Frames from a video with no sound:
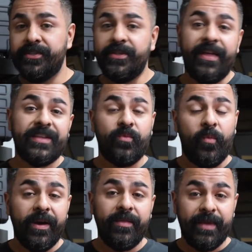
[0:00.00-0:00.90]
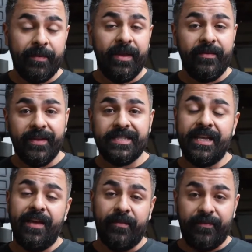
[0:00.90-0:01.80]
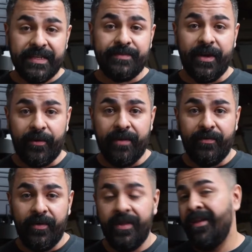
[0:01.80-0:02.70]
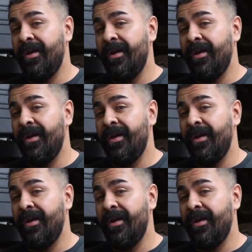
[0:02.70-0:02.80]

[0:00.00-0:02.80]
So that's one of the big benefits of a fixed mag rifle.